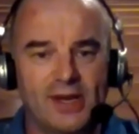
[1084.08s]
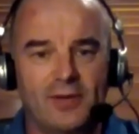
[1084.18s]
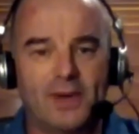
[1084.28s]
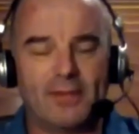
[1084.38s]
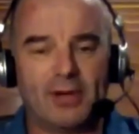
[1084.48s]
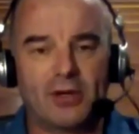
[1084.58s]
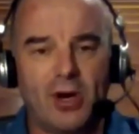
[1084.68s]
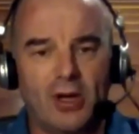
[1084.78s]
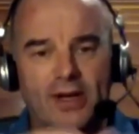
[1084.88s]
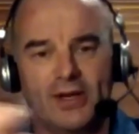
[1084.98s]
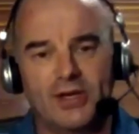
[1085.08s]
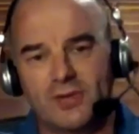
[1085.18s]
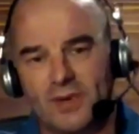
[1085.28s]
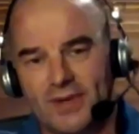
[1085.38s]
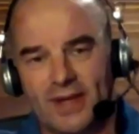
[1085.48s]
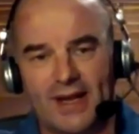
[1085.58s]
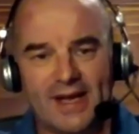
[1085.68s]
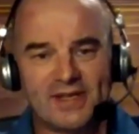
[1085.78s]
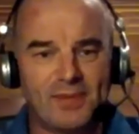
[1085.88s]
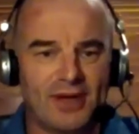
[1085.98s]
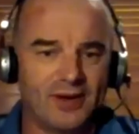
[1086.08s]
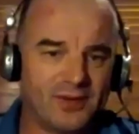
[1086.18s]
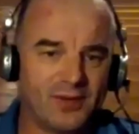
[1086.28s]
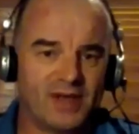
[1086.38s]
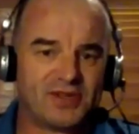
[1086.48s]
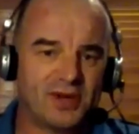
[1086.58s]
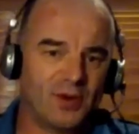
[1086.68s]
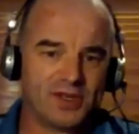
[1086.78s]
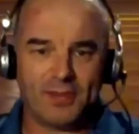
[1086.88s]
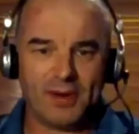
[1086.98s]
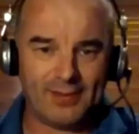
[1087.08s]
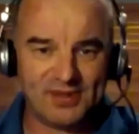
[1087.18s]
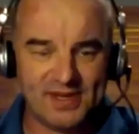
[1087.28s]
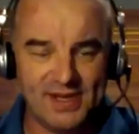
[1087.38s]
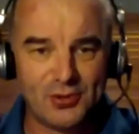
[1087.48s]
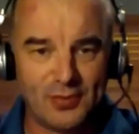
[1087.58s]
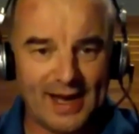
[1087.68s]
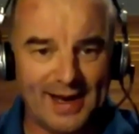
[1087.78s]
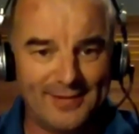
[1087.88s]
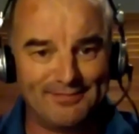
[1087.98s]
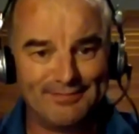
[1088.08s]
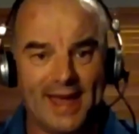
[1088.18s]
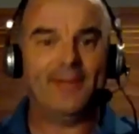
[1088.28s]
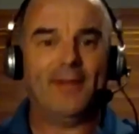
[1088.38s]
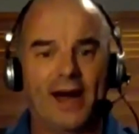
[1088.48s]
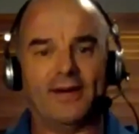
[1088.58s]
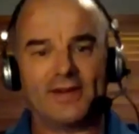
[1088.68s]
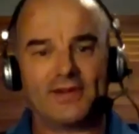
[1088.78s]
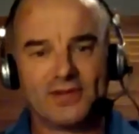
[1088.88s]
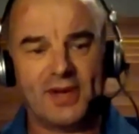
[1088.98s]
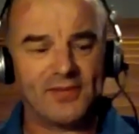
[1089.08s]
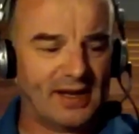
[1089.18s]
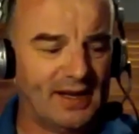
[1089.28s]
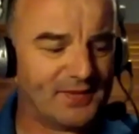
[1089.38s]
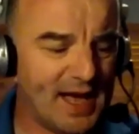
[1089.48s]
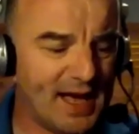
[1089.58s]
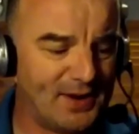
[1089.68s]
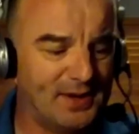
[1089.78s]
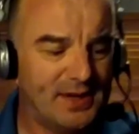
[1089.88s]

to young people at college is they'll ask me a question: what does the Bible teach about gay marriage, something like that?